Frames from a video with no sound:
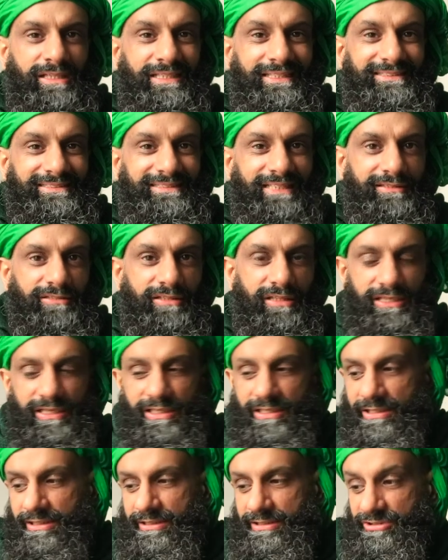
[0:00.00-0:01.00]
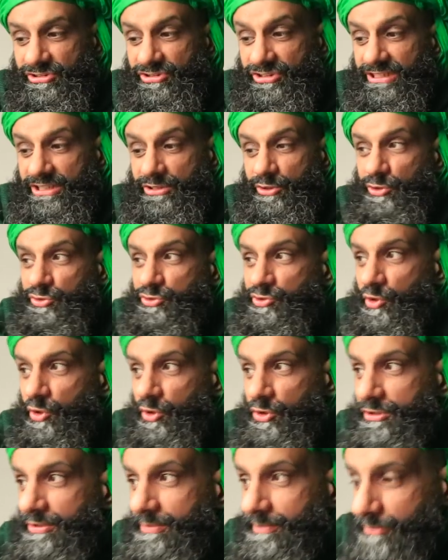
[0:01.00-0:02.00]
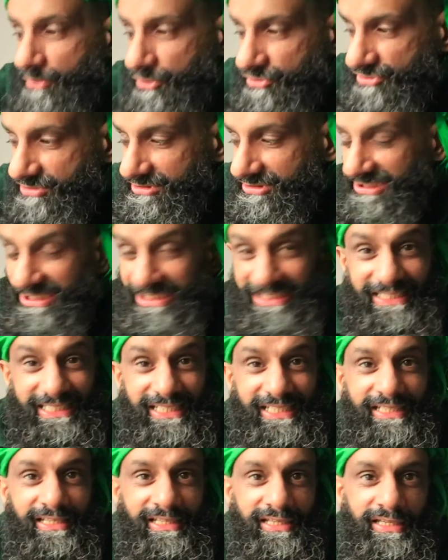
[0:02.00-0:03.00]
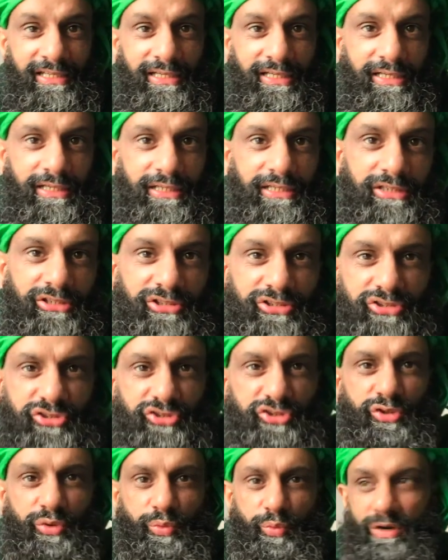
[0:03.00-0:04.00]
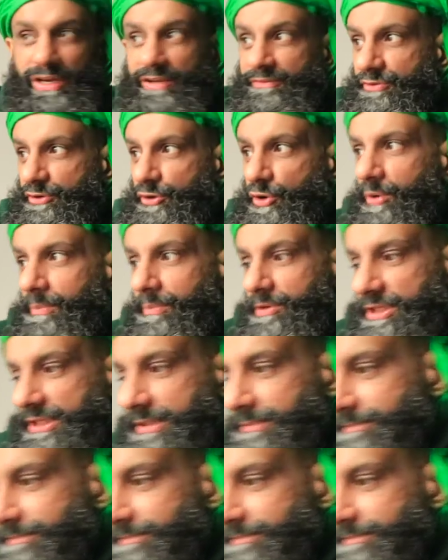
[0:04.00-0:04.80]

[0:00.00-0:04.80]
Sadly, tea goes cold because tea doesn't wait for nobody.